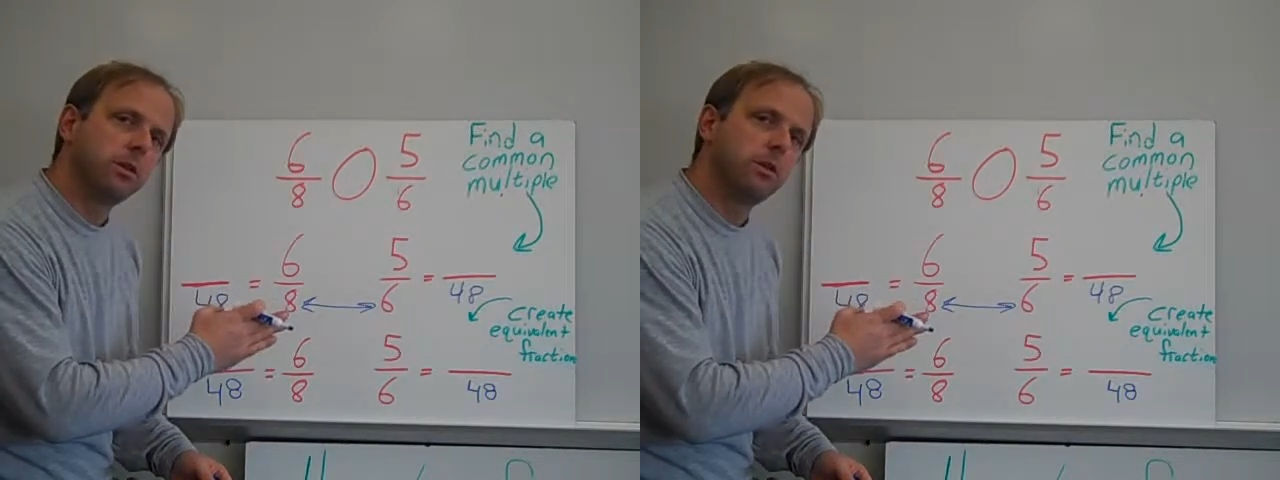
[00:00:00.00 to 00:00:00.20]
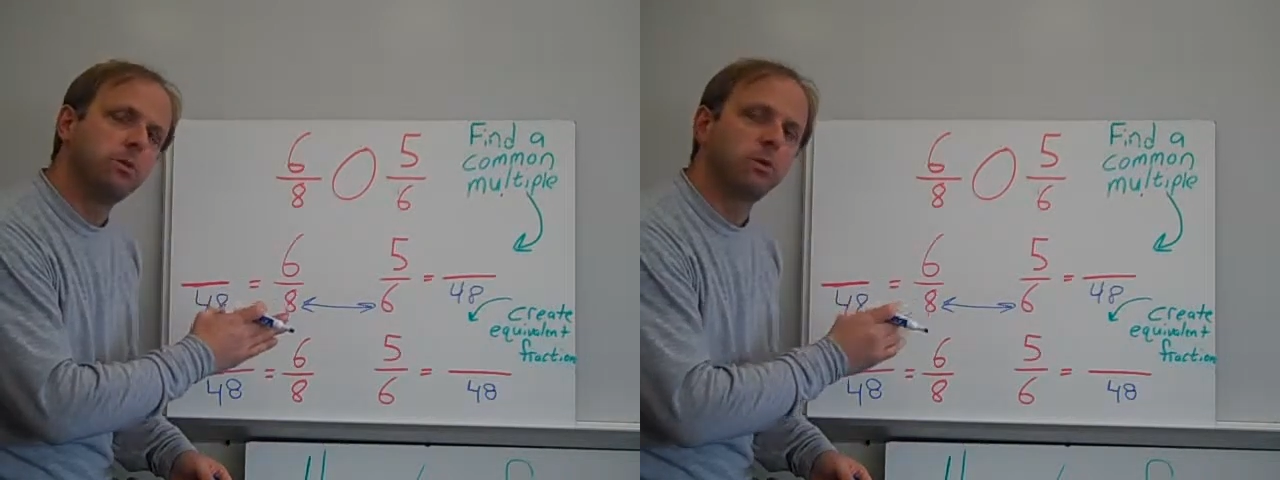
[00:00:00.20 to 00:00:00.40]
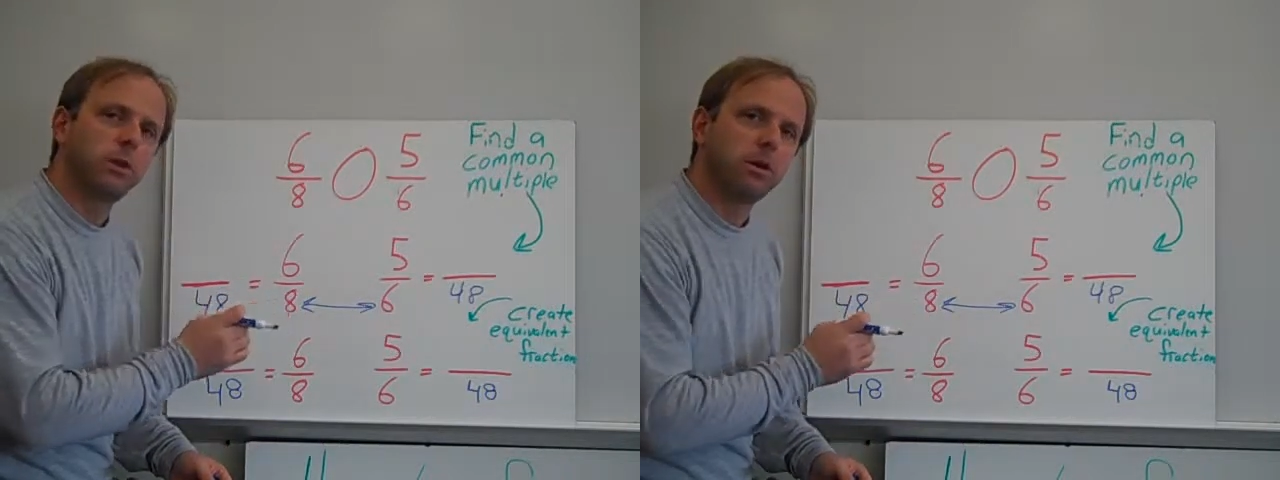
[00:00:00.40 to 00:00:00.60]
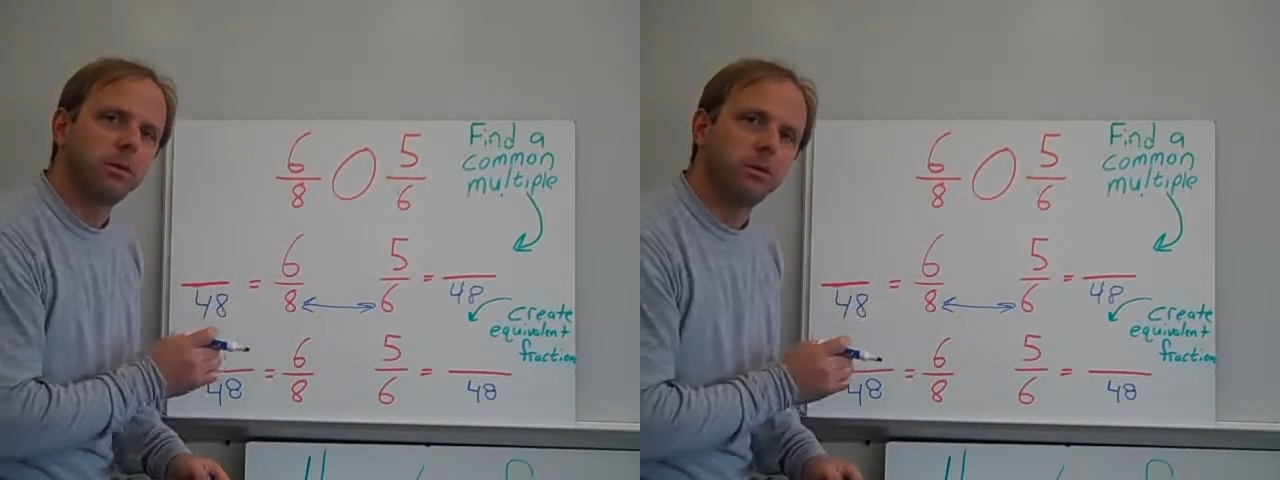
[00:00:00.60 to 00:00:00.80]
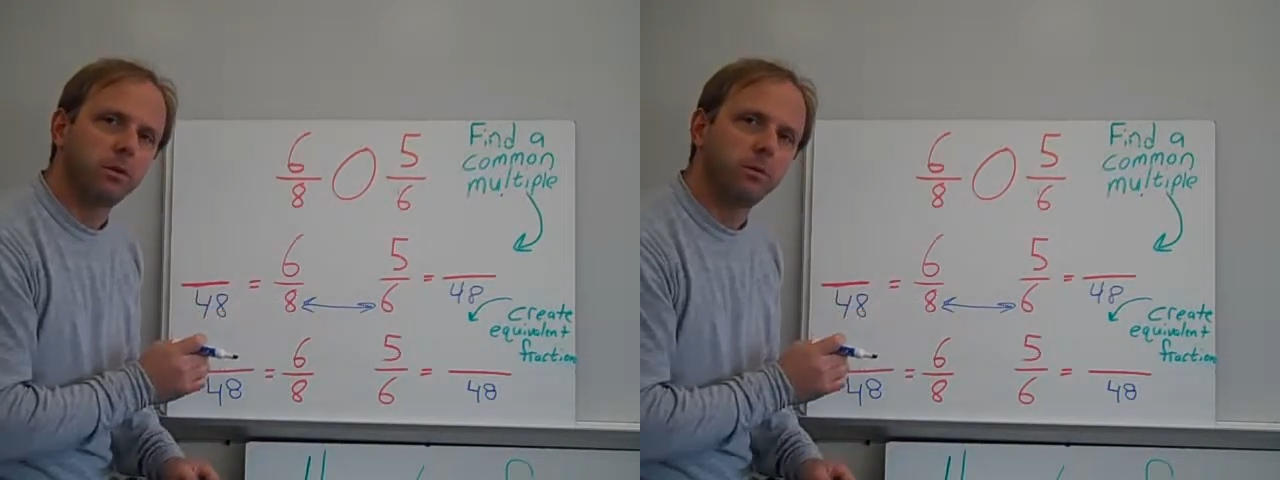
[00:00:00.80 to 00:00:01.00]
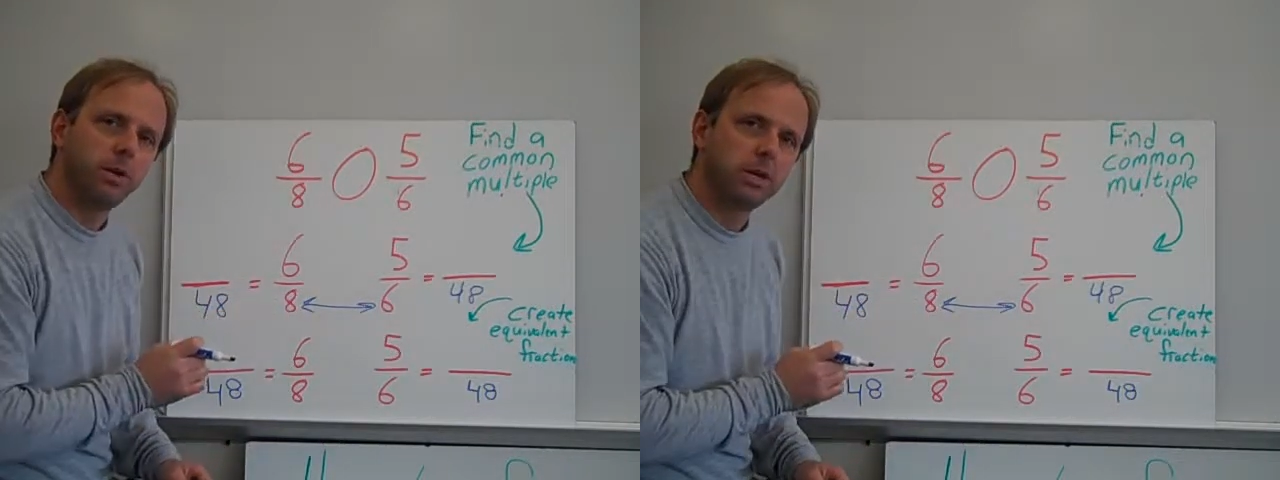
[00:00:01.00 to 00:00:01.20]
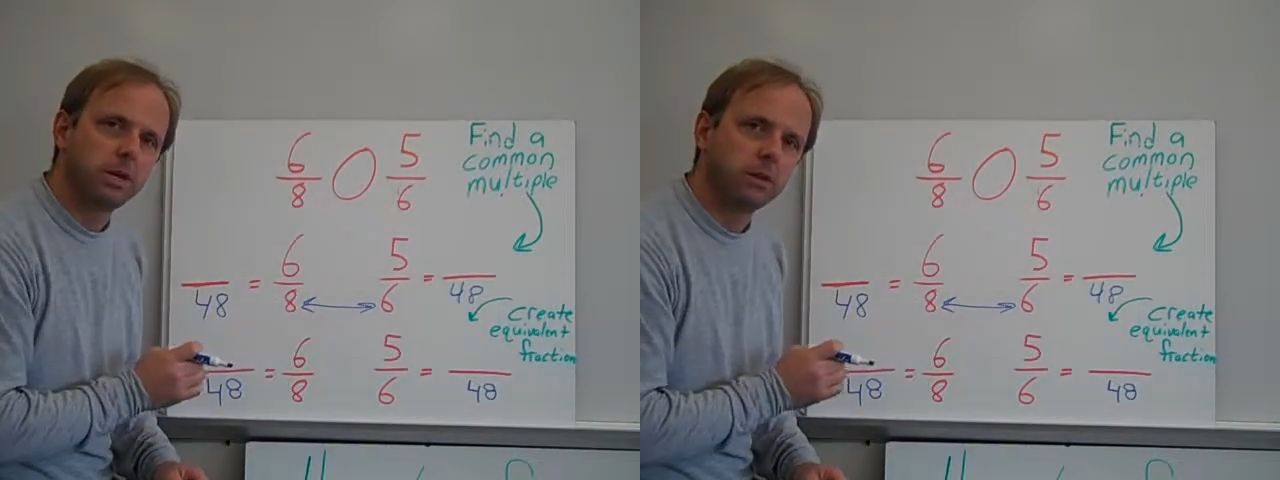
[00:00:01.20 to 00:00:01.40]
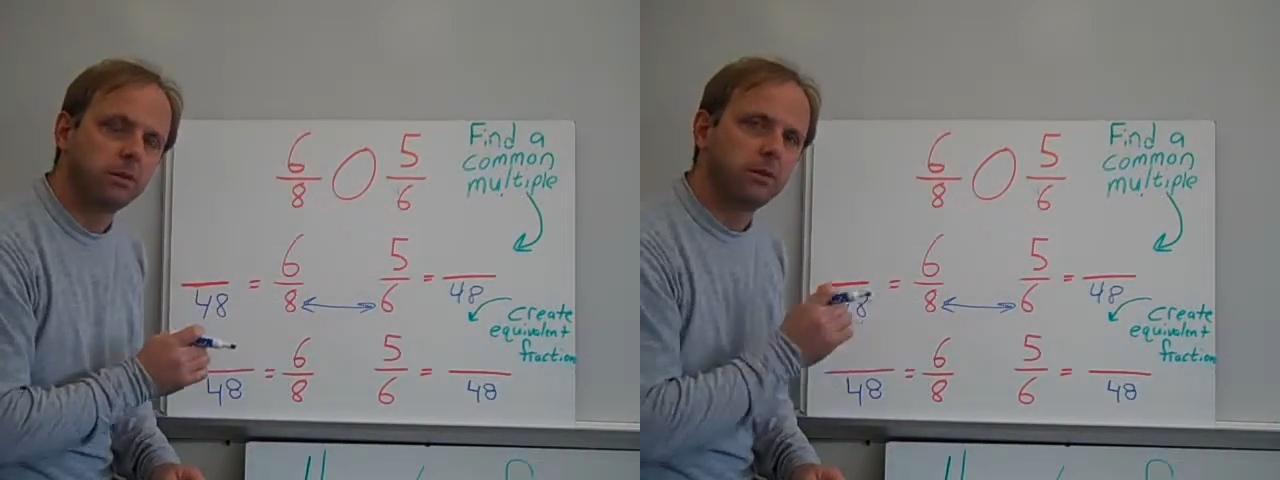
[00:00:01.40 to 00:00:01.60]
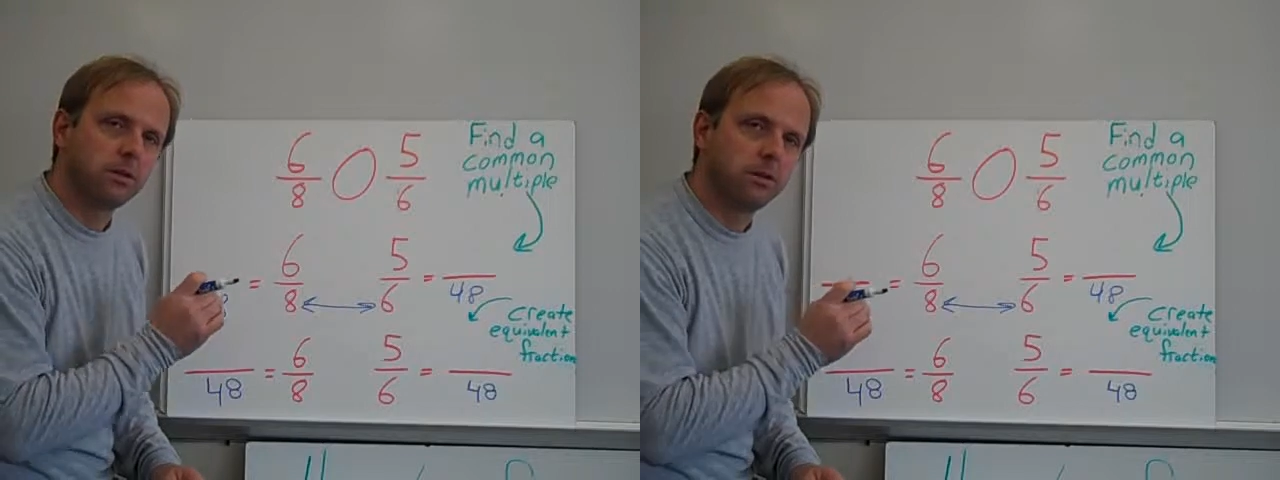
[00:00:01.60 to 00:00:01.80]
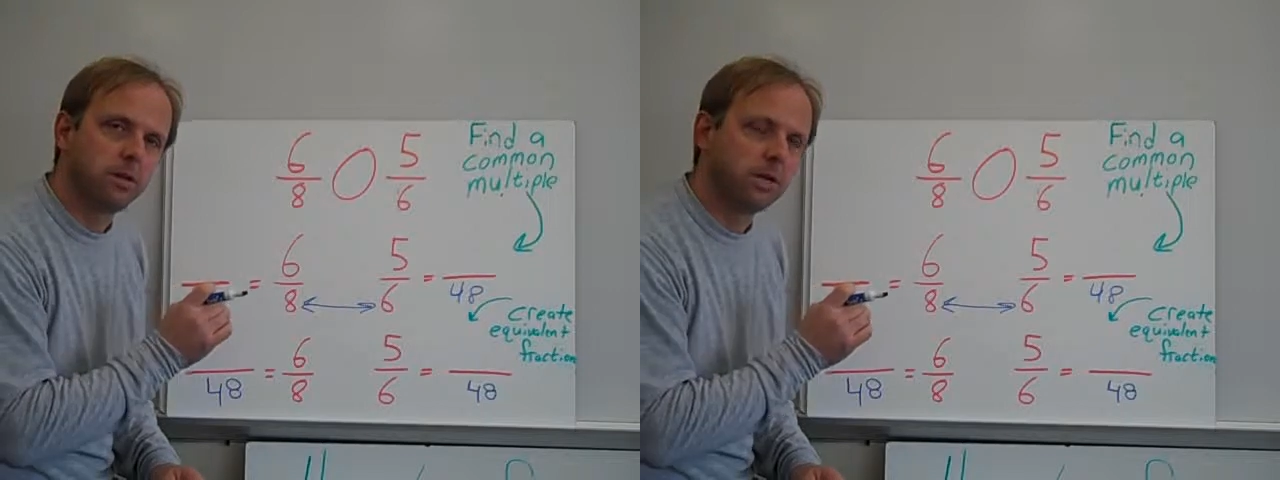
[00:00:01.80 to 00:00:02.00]
the numerator that we did to
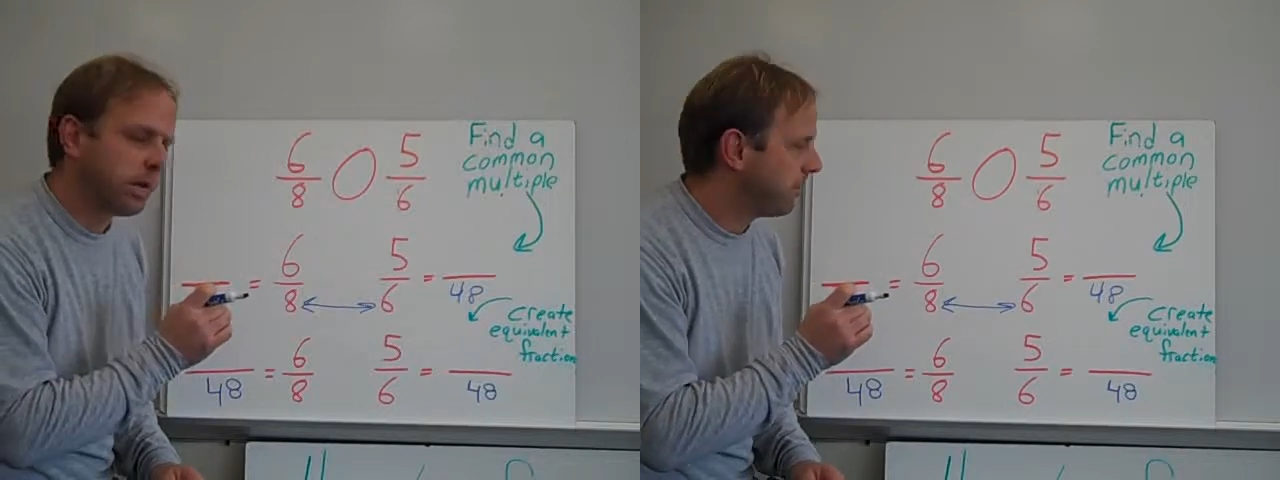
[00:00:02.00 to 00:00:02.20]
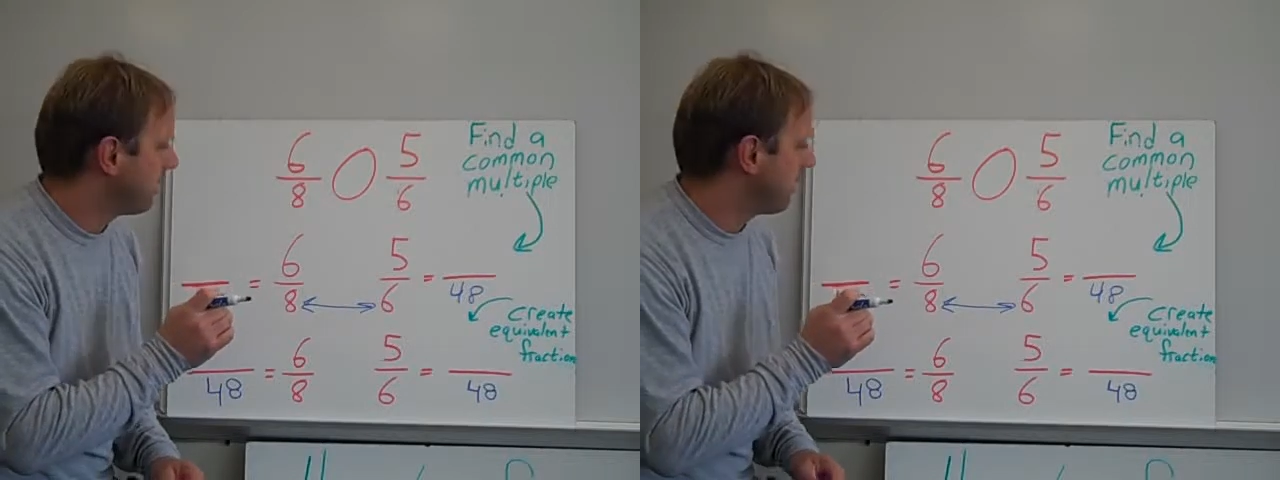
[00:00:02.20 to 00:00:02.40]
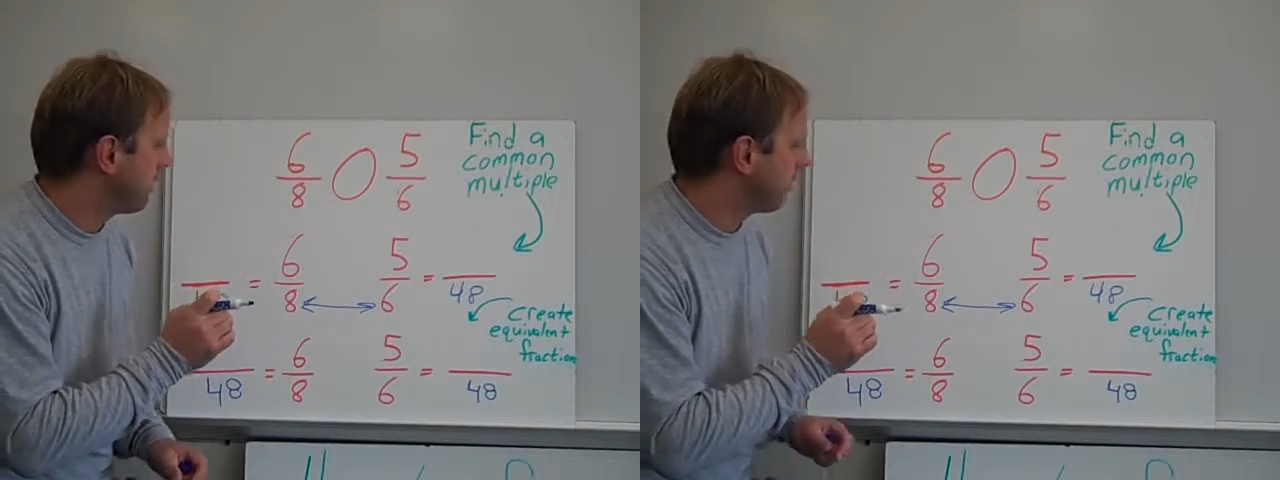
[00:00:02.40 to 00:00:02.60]
the denominator.